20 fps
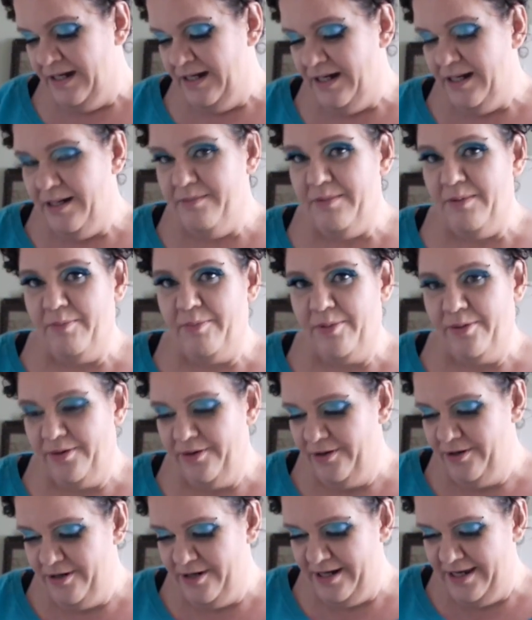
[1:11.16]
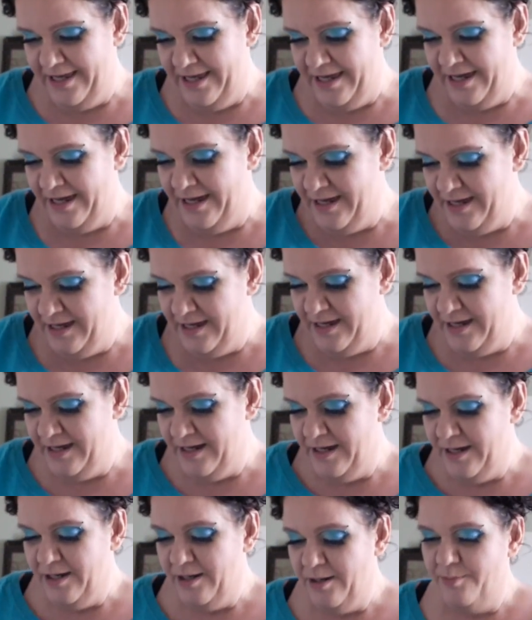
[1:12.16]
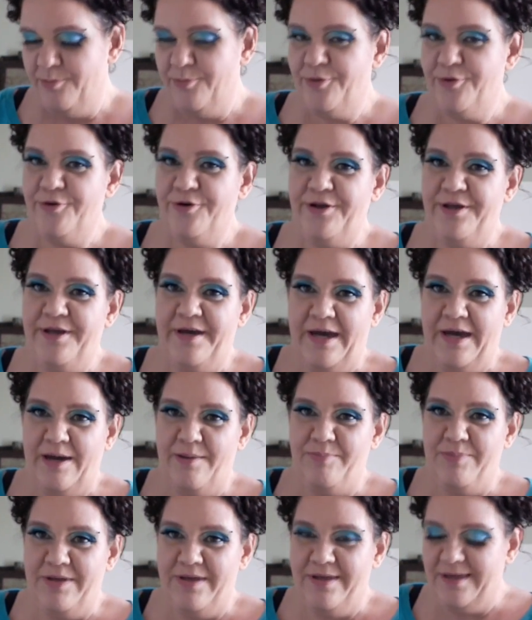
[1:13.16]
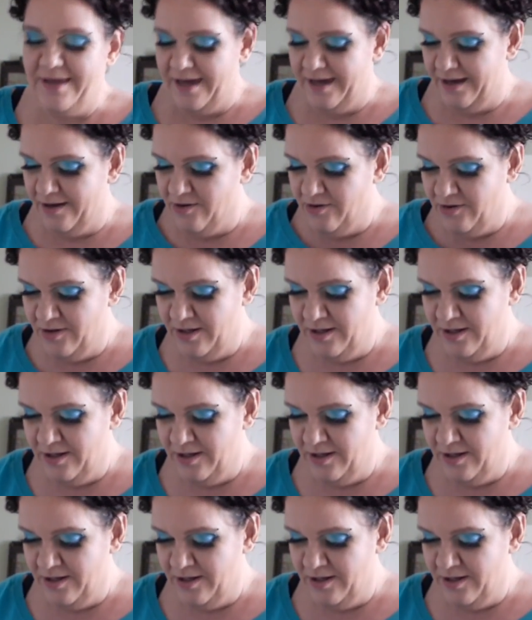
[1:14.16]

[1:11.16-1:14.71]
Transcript: I'm a pretty happy gal.